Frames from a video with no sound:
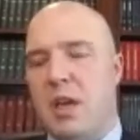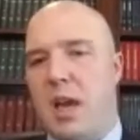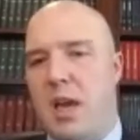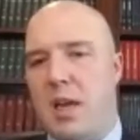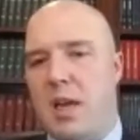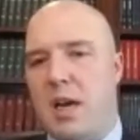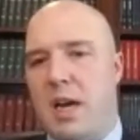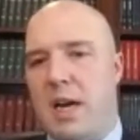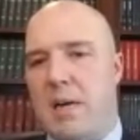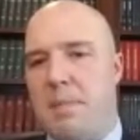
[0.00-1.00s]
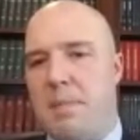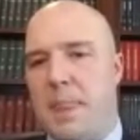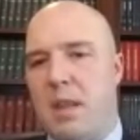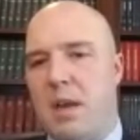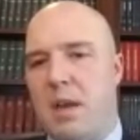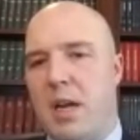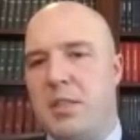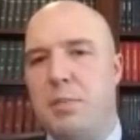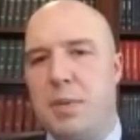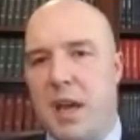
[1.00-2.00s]
a, um, a
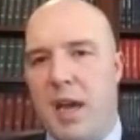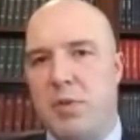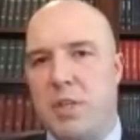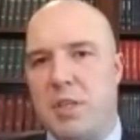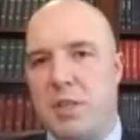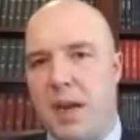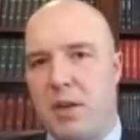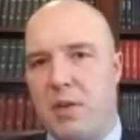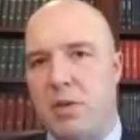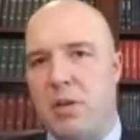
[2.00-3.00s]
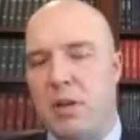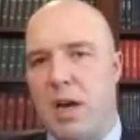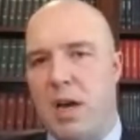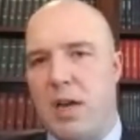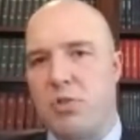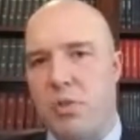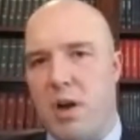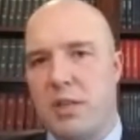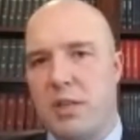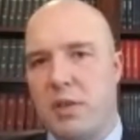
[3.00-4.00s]
TPA, which is a medical uh,
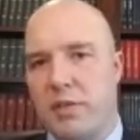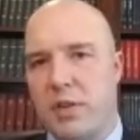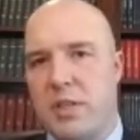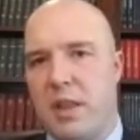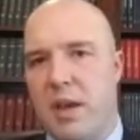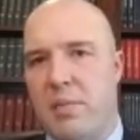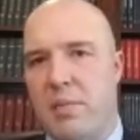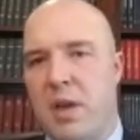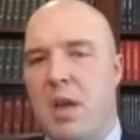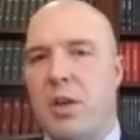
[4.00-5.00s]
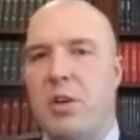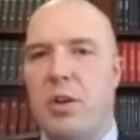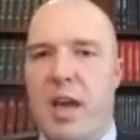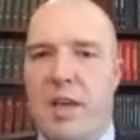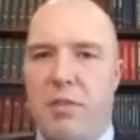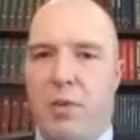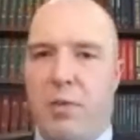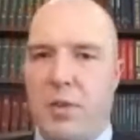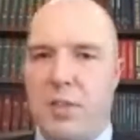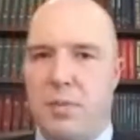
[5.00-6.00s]
drug delivered to them, could have a
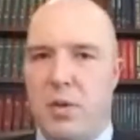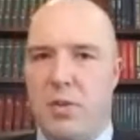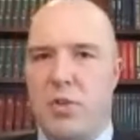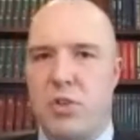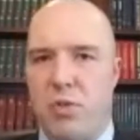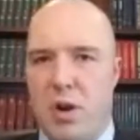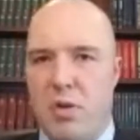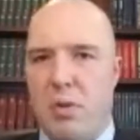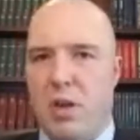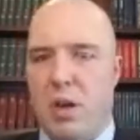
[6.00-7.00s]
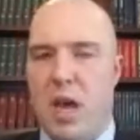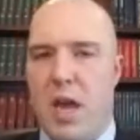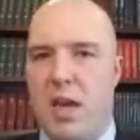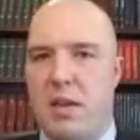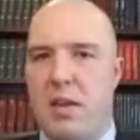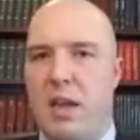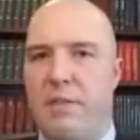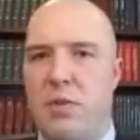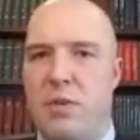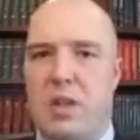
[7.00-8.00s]
reversible stroke. And
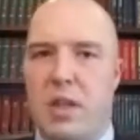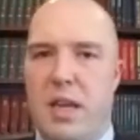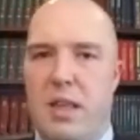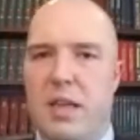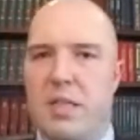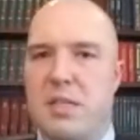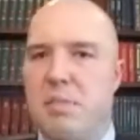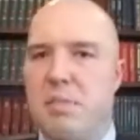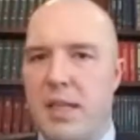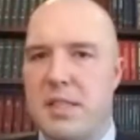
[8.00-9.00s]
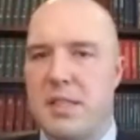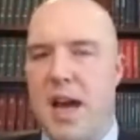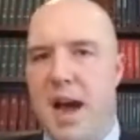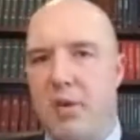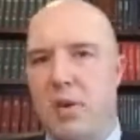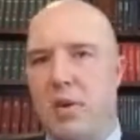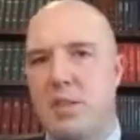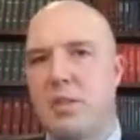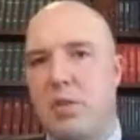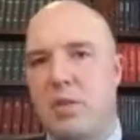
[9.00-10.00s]
if you delay this minutes,
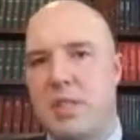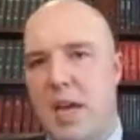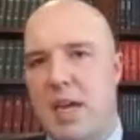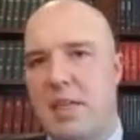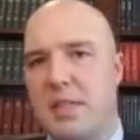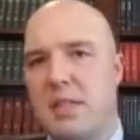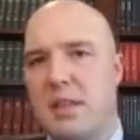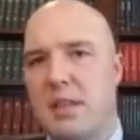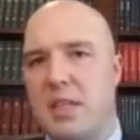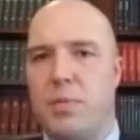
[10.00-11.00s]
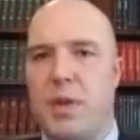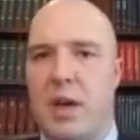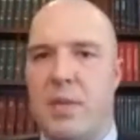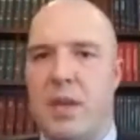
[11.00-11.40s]
hours, or days, this will become an